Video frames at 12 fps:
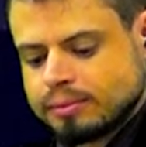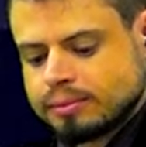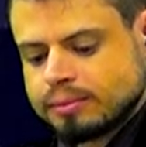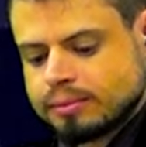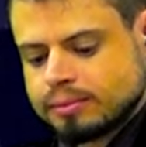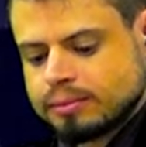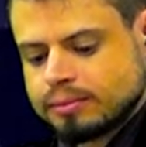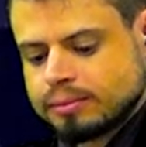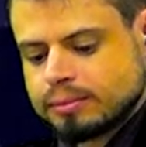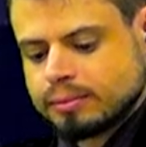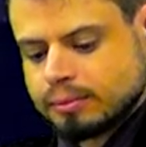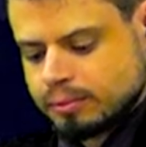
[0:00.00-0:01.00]

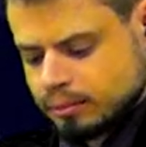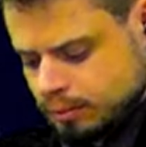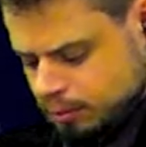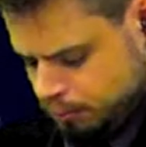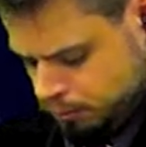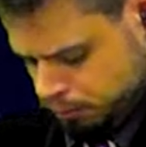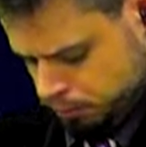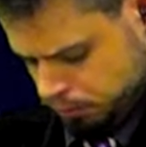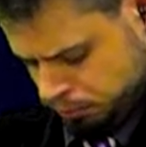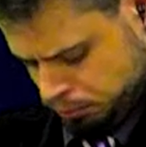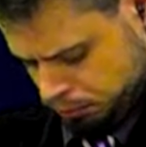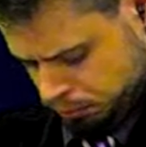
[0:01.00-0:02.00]

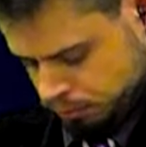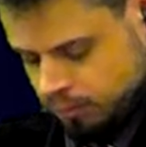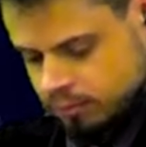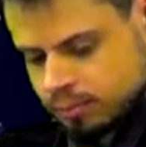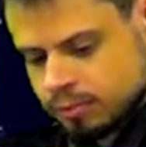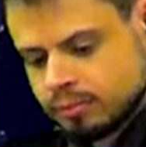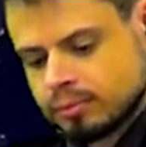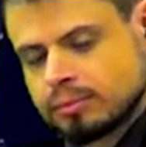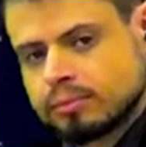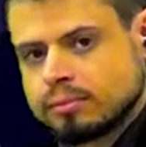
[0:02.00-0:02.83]
The person shown says nothing.